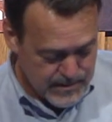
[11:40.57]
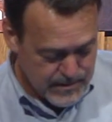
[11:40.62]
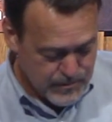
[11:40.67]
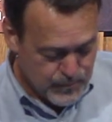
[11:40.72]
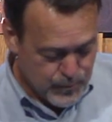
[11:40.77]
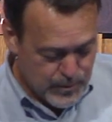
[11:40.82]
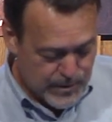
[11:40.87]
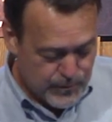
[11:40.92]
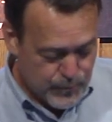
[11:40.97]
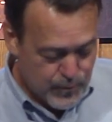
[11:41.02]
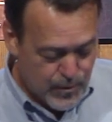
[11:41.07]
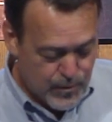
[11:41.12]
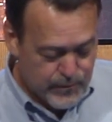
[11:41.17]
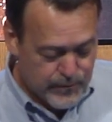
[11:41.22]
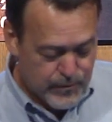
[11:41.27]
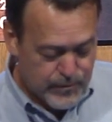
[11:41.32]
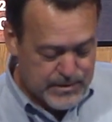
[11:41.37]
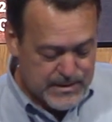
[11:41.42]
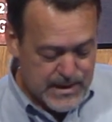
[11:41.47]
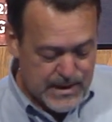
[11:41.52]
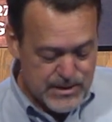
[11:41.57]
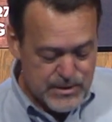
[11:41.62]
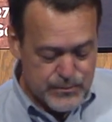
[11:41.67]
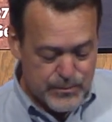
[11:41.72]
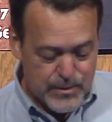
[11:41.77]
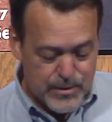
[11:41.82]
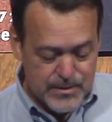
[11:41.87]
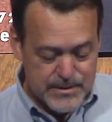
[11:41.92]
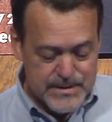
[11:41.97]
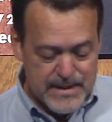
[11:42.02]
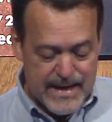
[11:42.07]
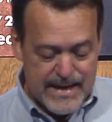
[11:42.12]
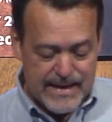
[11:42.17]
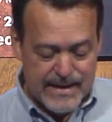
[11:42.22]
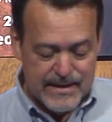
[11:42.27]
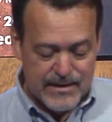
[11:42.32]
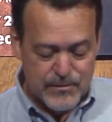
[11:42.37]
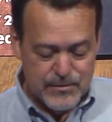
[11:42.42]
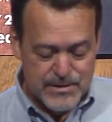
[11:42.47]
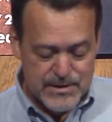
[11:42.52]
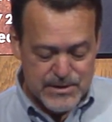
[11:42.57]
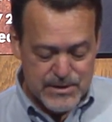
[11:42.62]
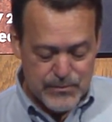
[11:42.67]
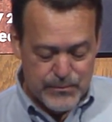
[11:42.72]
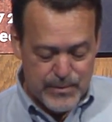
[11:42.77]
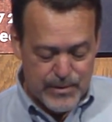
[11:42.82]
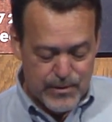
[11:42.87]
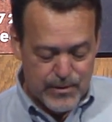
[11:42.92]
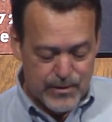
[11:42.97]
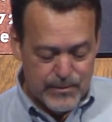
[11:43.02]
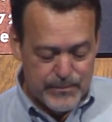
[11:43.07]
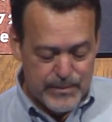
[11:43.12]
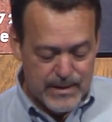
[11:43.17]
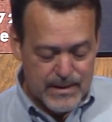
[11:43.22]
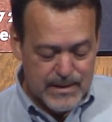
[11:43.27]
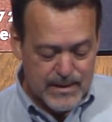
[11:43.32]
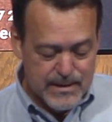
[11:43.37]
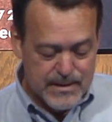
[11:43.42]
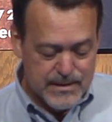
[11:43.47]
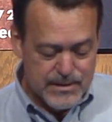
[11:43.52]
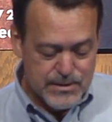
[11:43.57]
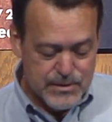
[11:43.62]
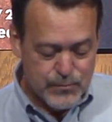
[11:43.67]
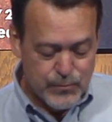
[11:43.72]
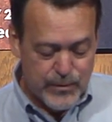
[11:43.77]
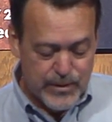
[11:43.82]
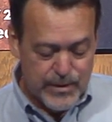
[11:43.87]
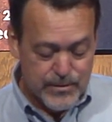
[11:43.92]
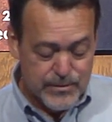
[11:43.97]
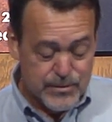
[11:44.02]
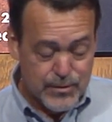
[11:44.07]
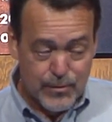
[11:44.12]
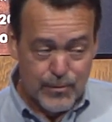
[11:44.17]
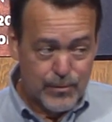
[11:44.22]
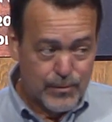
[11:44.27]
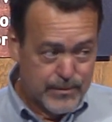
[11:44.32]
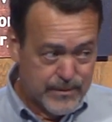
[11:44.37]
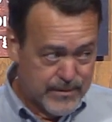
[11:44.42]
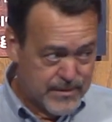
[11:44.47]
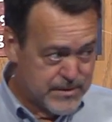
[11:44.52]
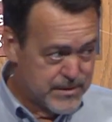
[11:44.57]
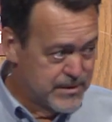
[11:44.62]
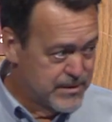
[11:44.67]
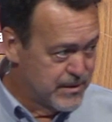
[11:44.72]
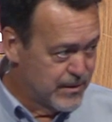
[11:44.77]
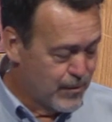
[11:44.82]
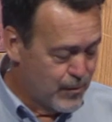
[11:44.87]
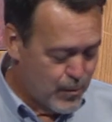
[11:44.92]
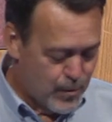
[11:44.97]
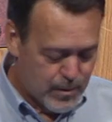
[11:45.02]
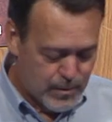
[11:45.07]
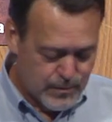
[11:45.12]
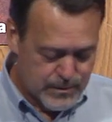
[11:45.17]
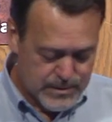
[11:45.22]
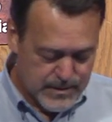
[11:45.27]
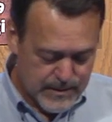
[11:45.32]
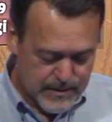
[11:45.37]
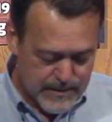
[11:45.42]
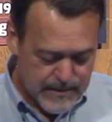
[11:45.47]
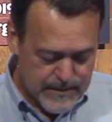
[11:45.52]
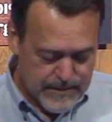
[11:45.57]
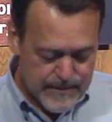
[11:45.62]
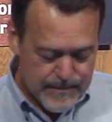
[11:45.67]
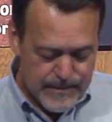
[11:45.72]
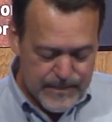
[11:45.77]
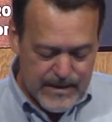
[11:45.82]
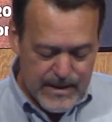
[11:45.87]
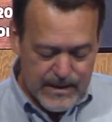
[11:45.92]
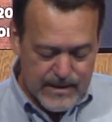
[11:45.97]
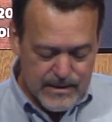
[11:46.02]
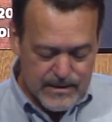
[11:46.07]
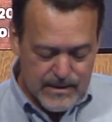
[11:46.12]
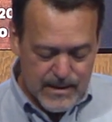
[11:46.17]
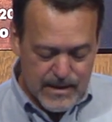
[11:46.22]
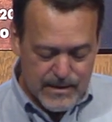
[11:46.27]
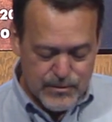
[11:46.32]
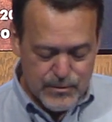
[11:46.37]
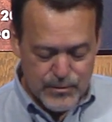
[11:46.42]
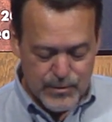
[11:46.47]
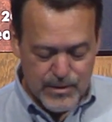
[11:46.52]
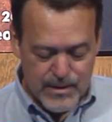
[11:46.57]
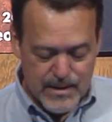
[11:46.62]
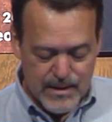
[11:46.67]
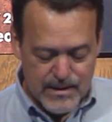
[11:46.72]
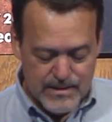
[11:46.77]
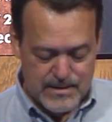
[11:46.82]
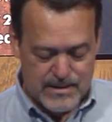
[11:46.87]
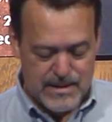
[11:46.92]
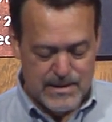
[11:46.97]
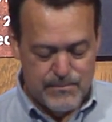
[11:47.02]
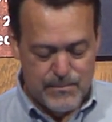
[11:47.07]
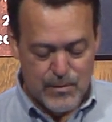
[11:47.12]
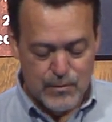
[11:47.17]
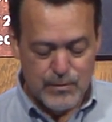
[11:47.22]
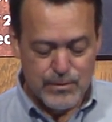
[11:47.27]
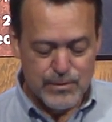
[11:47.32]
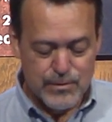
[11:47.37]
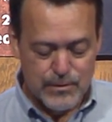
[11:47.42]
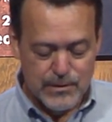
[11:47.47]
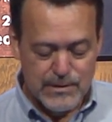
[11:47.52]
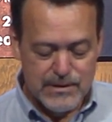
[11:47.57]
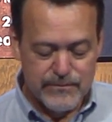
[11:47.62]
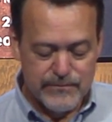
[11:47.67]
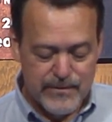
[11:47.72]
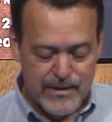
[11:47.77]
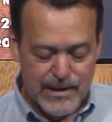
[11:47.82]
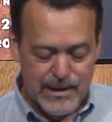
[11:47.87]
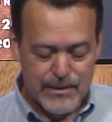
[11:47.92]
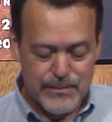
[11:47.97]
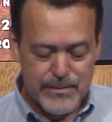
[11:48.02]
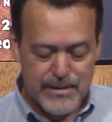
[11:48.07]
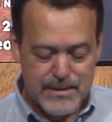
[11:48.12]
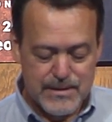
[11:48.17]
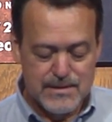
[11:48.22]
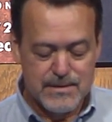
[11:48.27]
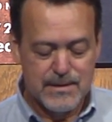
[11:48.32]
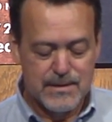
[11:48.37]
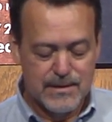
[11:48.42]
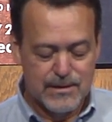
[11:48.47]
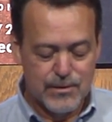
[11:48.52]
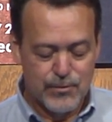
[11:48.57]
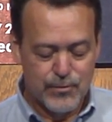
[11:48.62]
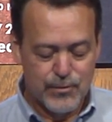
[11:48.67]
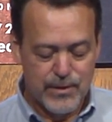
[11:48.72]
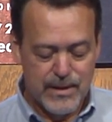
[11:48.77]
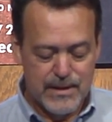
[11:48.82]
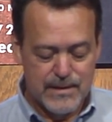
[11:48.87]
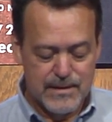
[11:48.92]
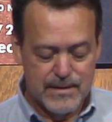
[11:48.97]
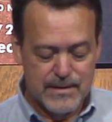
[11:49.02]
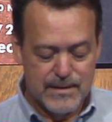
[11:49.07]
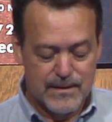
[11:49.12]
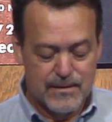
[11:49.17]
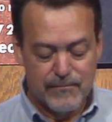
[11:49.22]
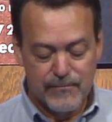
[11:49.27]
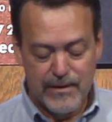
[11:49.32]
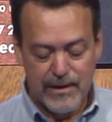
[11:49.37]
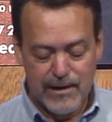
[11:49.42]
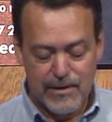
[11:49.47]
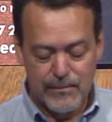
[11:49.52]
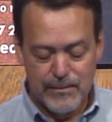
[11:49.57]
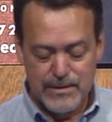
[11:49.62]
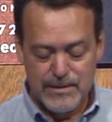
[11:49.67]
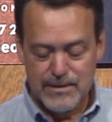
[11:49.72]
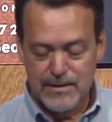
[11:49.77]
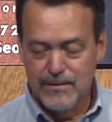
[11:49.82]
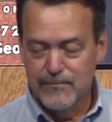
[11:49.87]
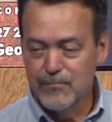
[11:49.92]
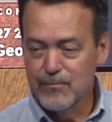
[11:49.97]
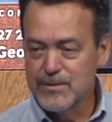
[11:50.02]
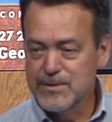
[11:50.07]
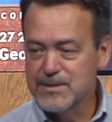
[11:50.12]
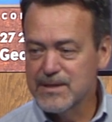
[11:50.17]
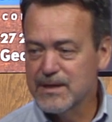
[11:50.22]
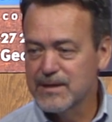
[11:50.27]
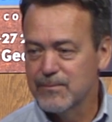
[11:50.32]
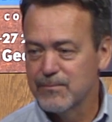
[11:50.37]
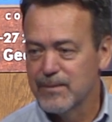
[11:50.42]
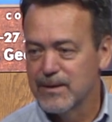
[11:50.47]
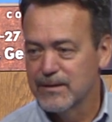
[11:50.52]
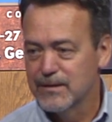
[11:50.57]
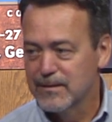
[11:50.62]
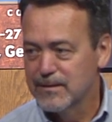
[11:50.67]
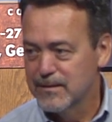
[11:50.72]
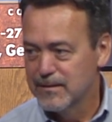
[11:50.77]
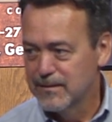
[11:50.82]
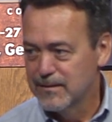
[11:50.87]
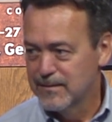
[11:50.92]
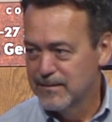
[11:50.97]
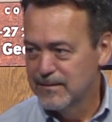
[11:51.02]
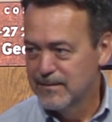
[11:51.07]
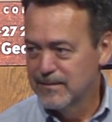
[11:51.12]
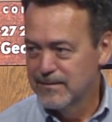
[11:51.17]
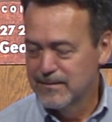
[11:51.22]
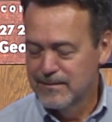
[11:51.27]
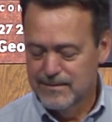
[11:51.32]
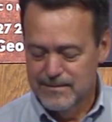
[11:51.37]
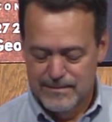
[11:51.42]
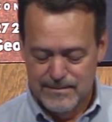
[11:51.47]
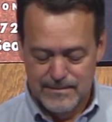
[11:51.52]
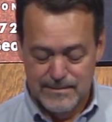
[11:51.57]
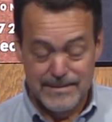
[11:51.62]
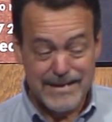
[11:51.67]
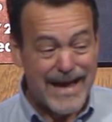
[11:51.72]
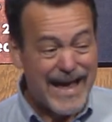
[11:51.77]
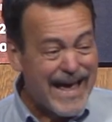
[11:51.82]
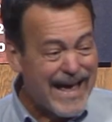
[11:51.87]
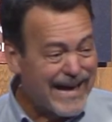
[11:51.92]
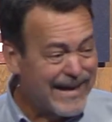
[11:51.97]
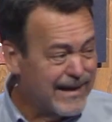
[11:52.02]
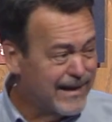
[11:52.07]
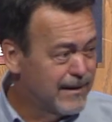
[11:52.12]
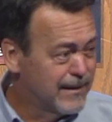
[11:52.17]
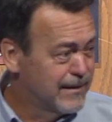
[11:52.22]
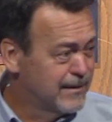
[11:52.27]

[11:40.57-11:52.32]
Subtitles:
Red Rover, dodgeball, tag are disappearing because we are told, this is a quote, they can undercut emotional development and create an environment of resentment. Tag.